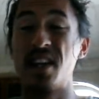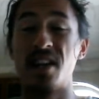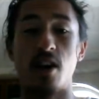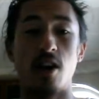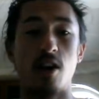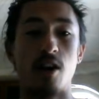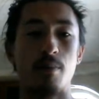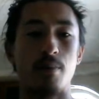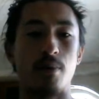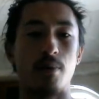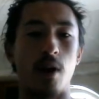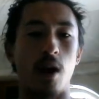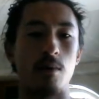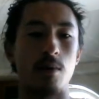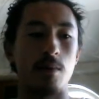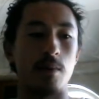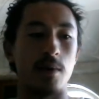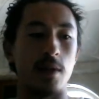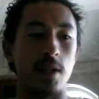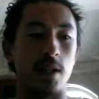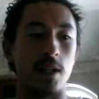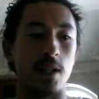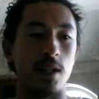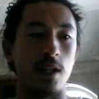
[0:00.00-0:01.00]
there
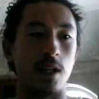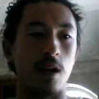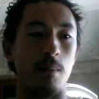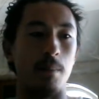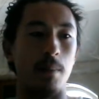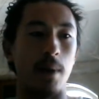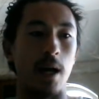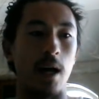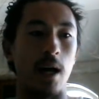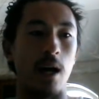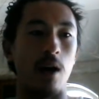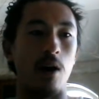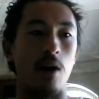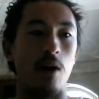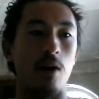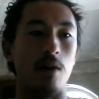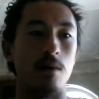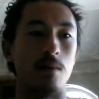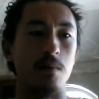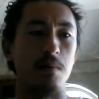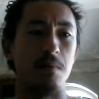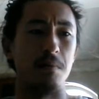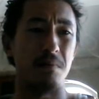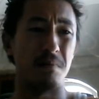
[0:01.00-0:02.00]
probably about
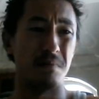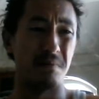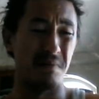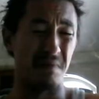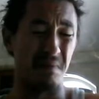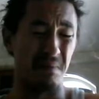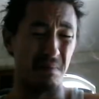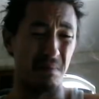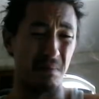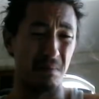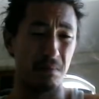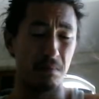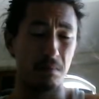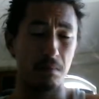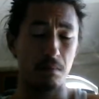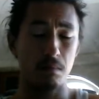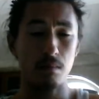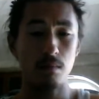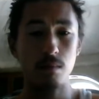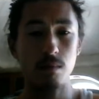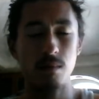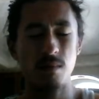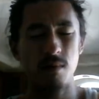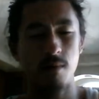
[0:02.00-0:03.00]

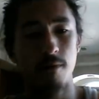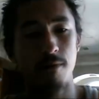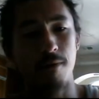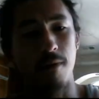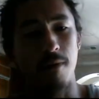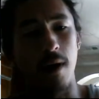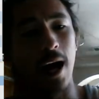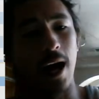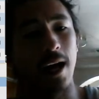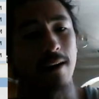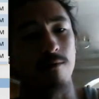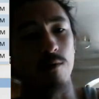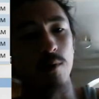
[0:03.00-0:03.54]
5